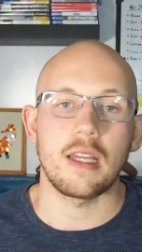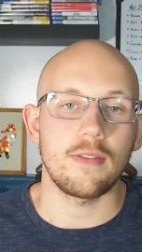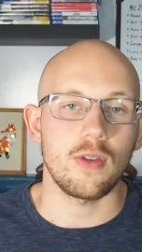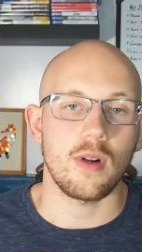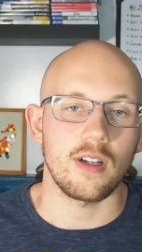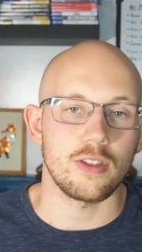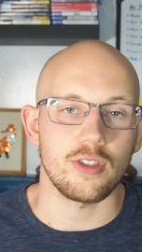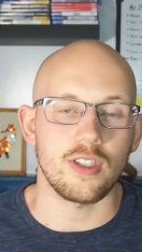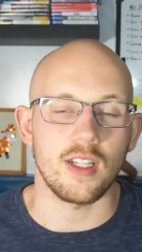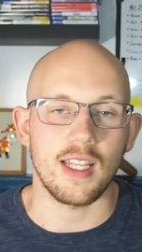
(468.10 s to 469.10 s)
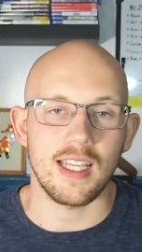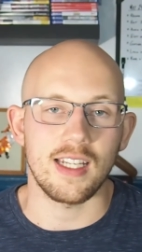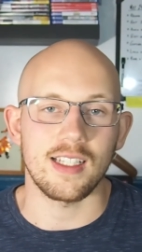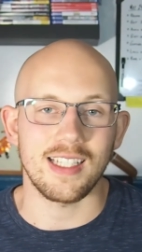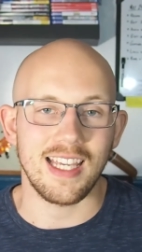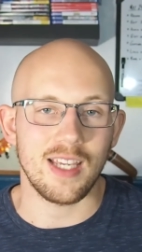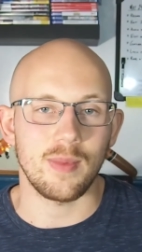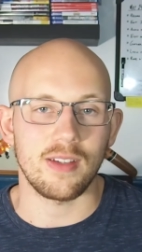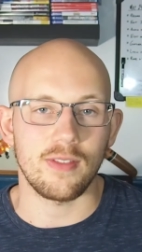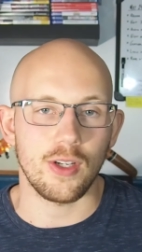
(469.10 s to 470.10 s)
If you are interested in
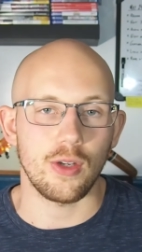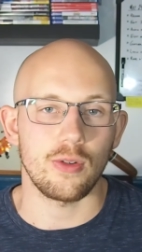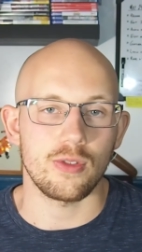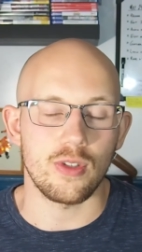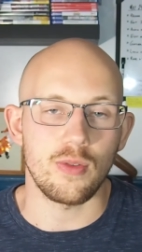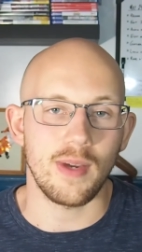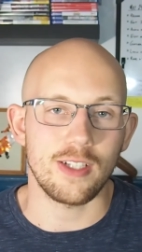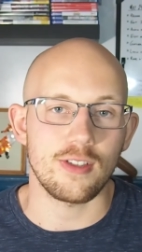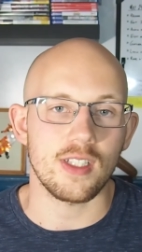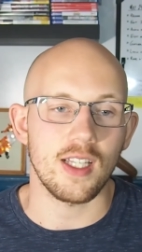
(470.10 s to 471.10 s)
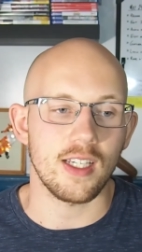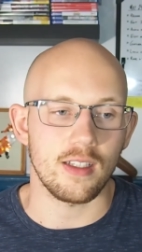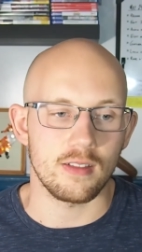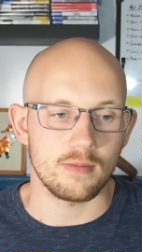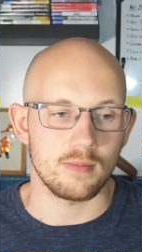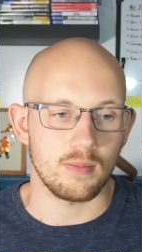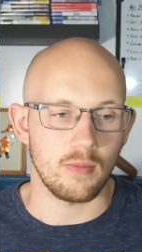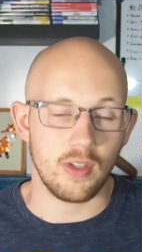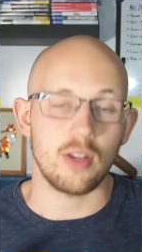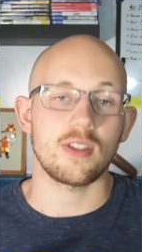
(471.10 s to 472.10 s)
gaming videos, you might just like
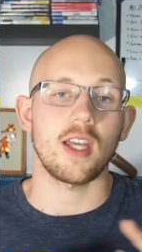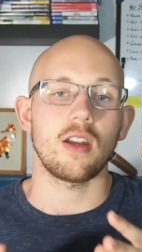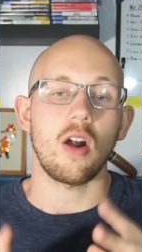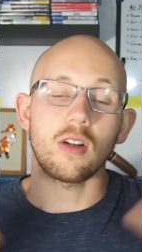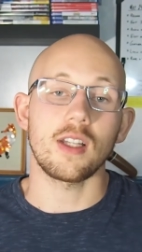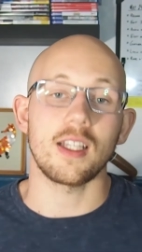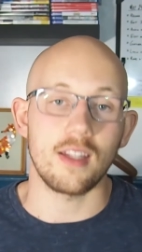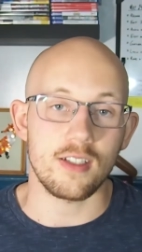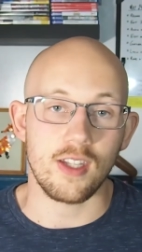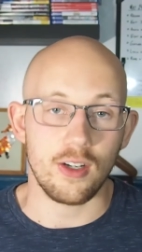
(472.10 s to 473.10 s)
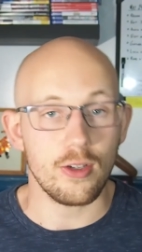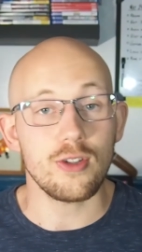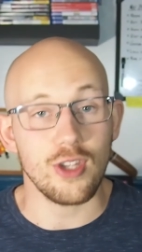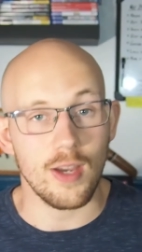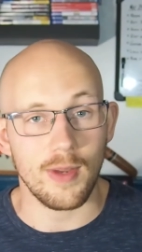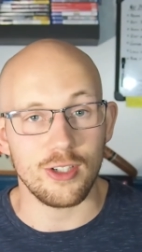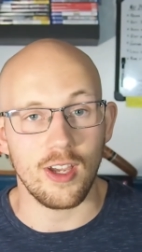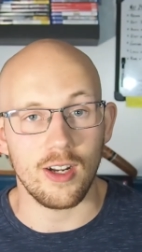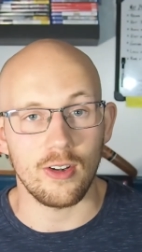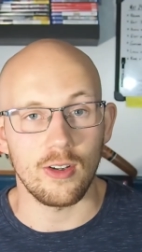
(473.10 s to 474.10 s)
videos that aren't like this, that are usually on my
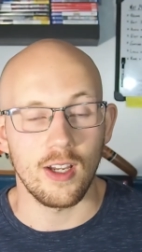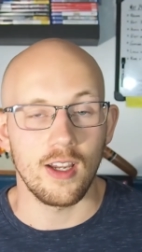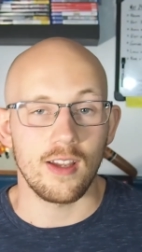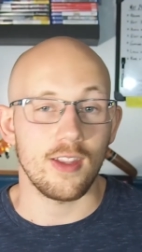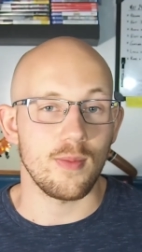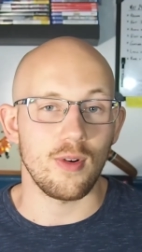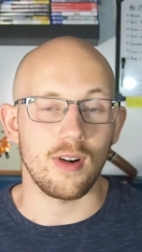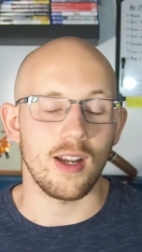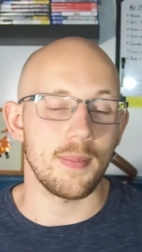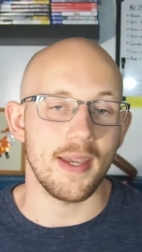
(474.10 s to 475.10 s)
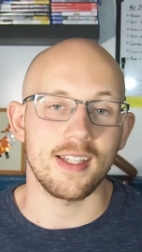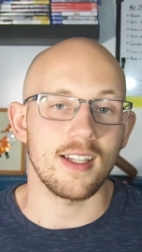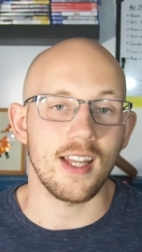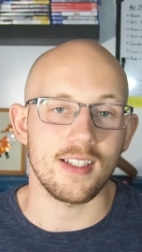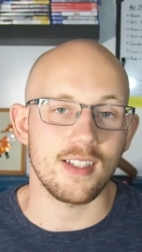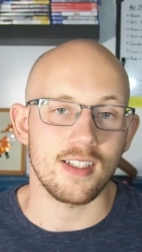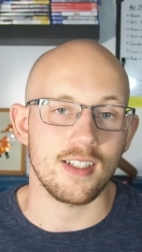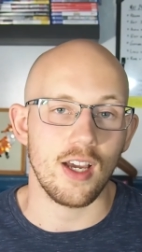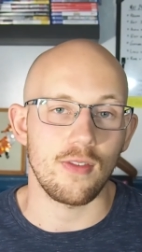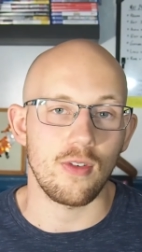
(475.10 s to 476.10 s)
channel, they're more opinion essay
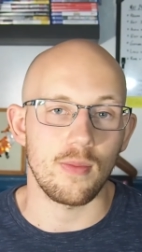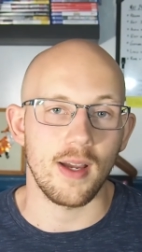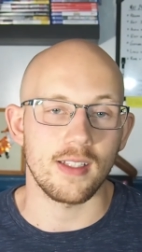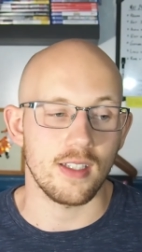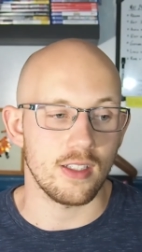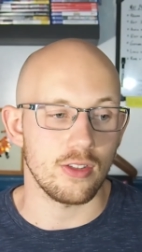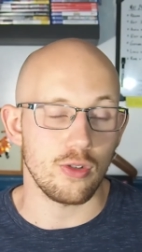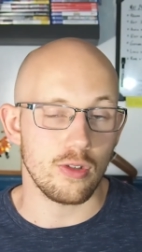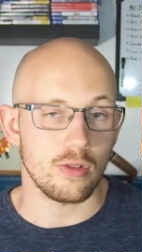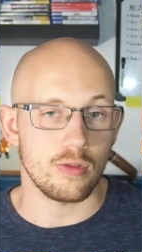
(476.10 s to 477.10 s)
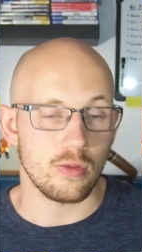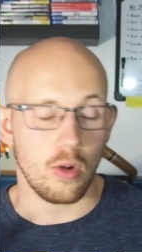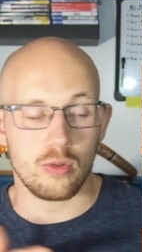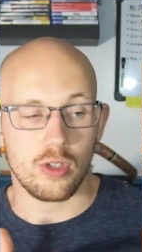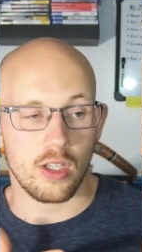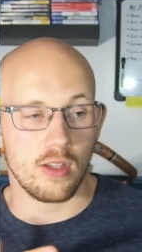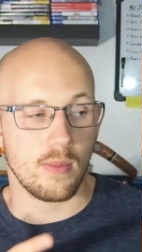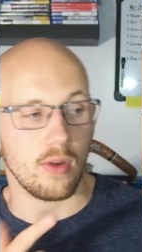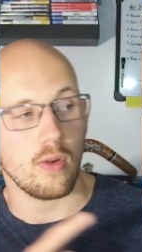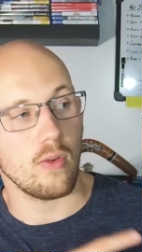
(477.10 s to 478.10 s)
style formats, and you could go check
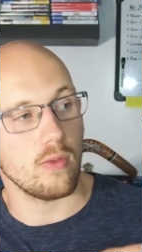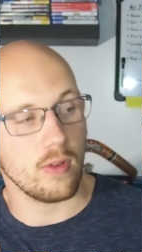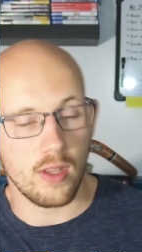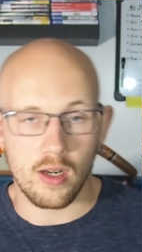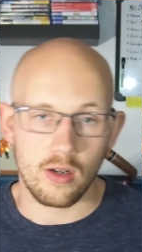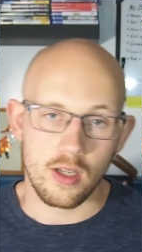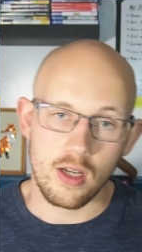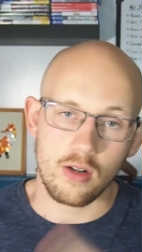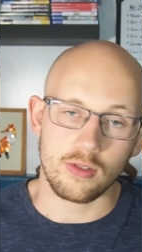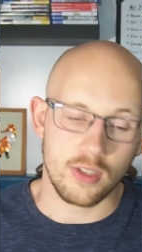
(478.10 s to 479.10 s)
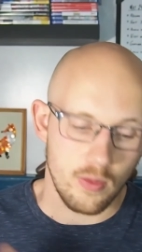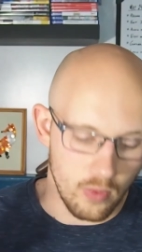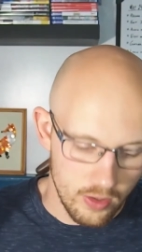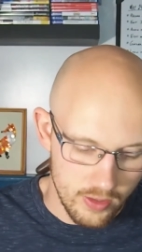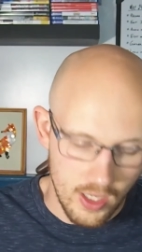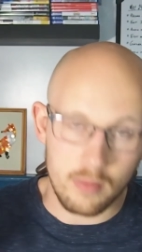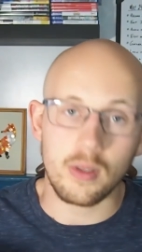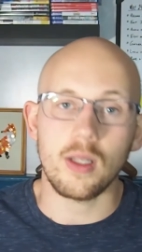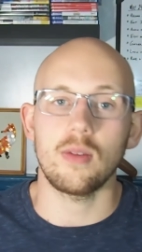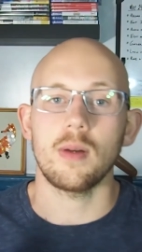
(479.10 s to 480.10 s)
them out over there, here, somewhere, down
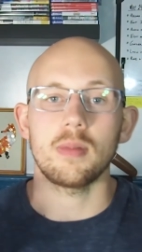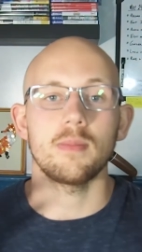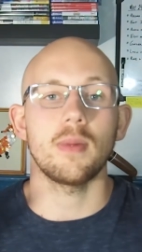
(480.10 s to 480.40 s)
below, up